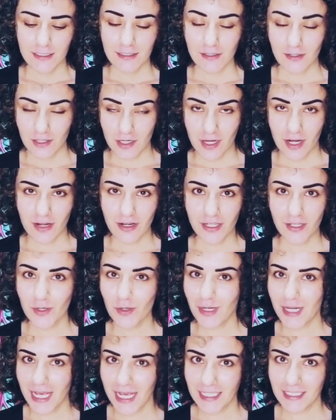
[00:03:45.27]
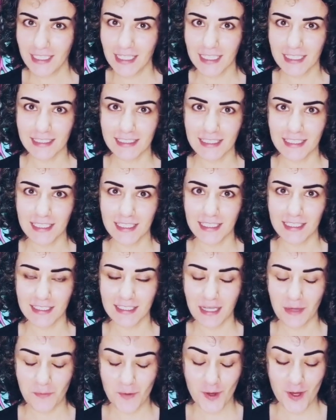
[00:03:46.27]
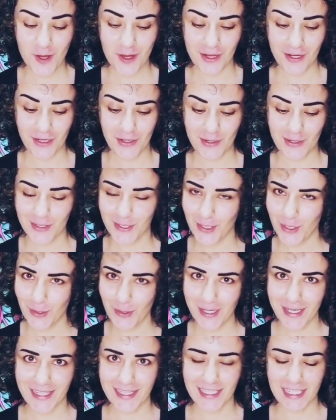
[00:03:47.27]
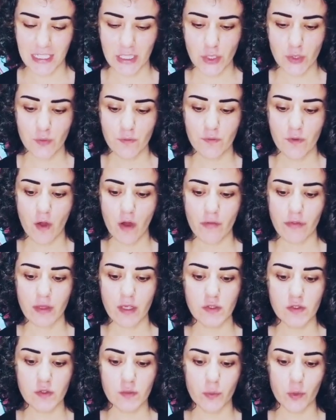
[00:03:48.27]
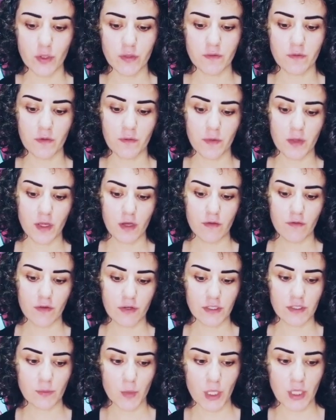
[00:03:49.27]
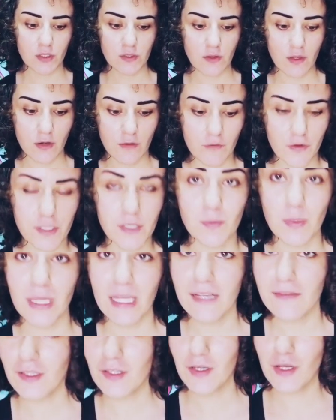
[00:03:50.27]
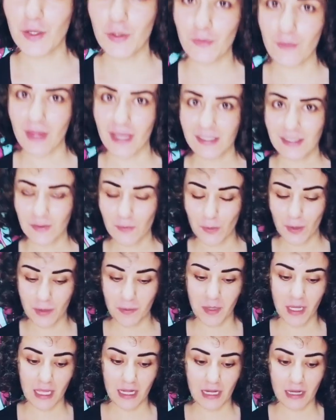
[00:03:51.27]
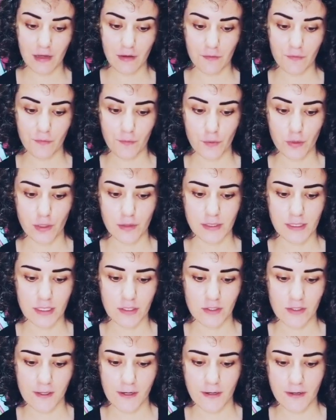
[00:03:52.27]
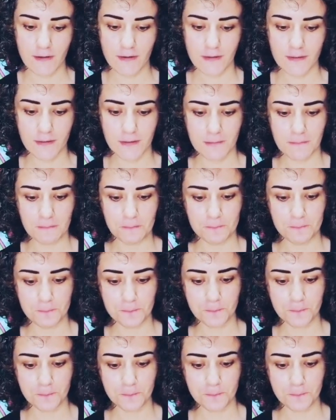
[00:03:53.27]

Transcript: Sagittarius, you can handle it. Come on, you can do it. You've got the support from the universe because the universe believes in you. That's what I'm getting here for you, Sagittarius.